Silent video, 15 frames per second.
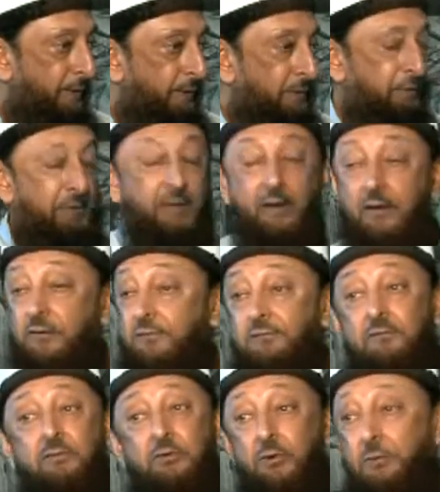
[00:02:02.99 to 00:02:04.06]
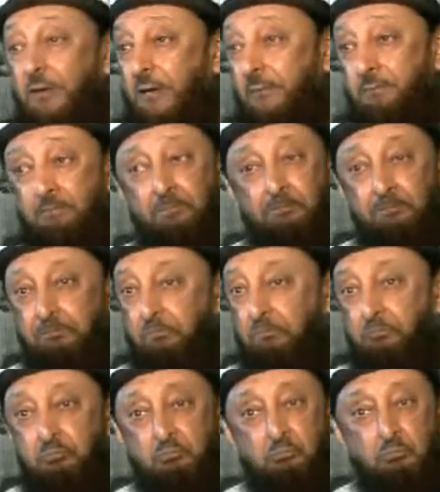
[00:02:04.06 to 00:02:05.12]
They listen to me,
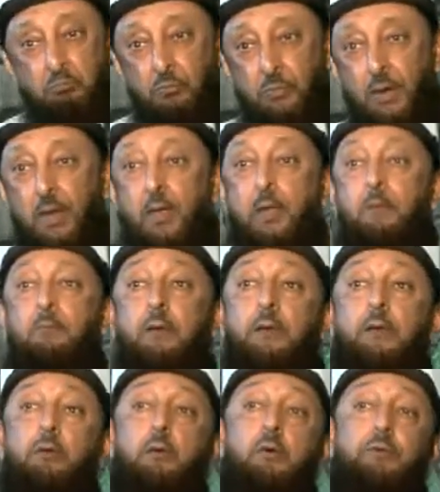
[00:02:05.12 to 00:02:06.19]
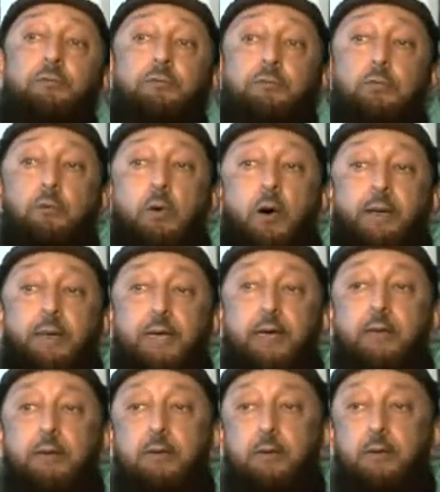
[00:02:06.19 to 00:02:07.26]
but it goes through one ear
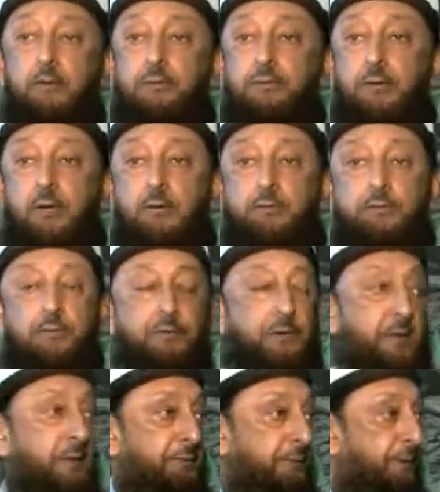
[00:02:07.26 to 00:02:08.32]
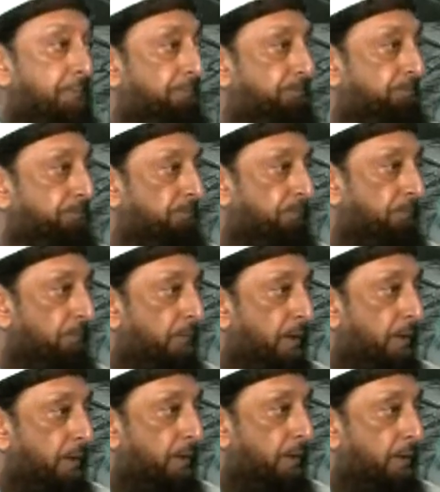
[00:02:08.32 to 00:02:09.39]
and it goes out through the other.
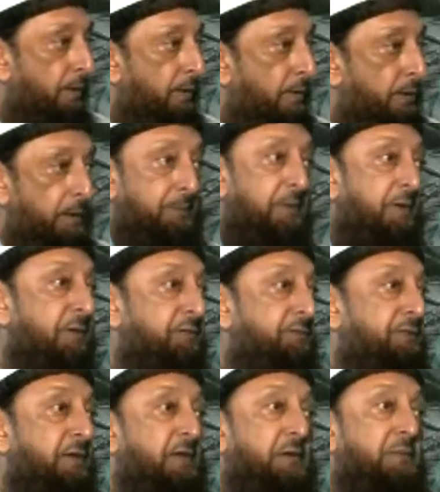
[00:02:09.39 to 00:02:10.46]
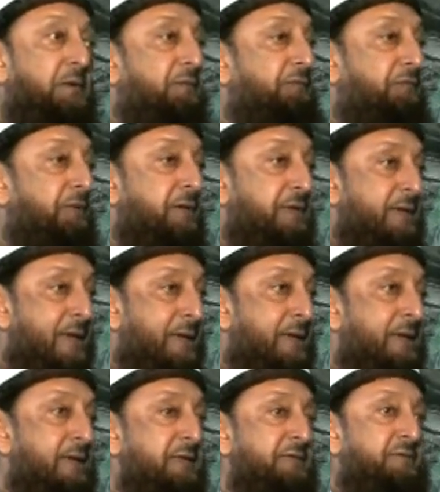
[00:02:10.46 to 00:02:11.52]
They've been listening to me for
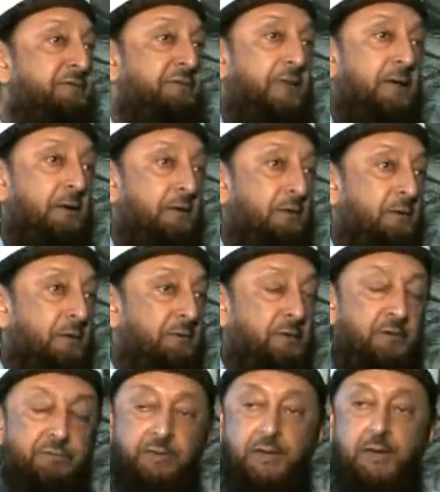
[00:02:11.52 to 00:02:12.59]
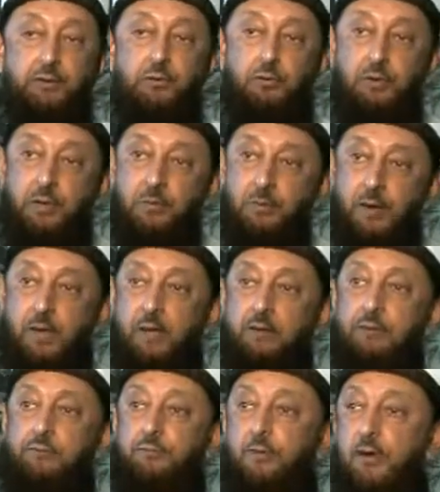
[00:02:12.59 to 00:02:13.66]
years now, and they're saying, no, Imran
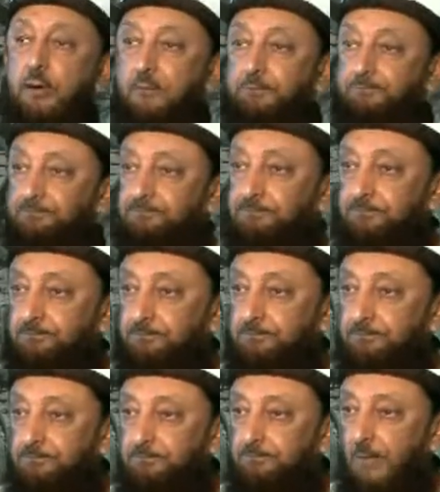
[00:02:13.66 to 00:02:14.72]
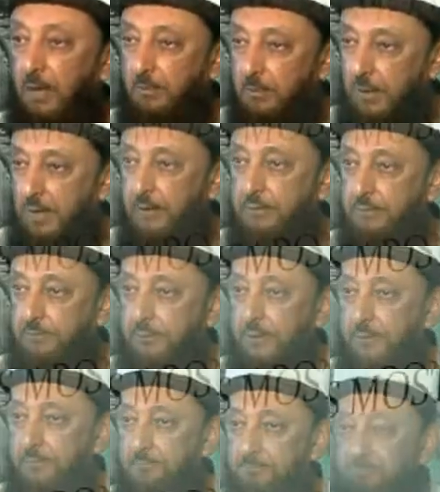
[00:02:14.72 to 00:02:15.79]
is wrong. Imran is wrong.